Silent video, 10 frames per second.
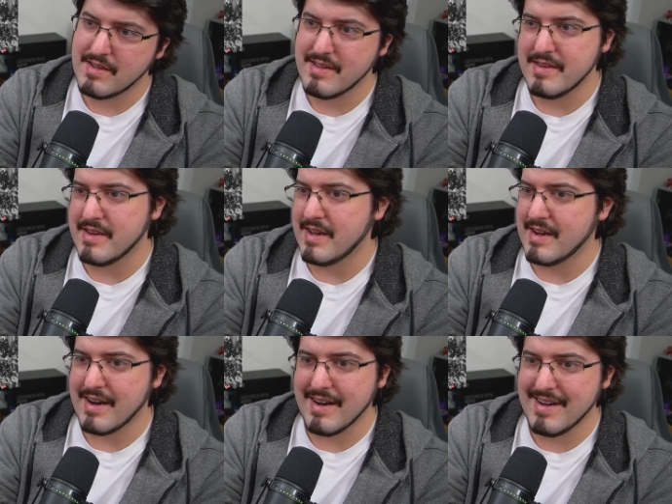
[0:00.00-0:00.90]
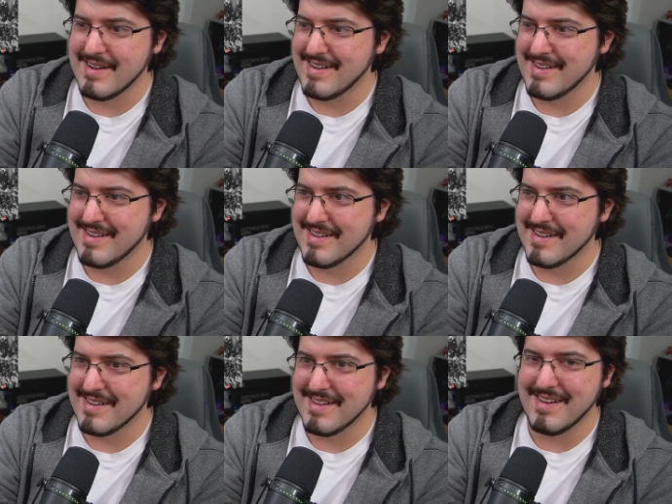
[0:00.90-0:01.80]
Yeah.
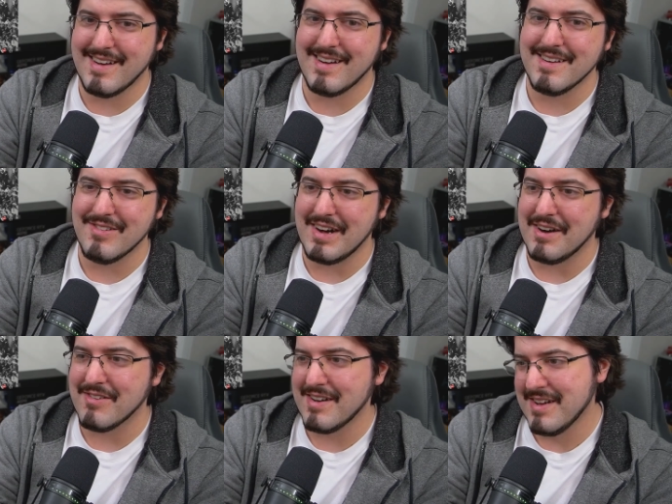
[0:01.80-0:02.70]
Huh, wow.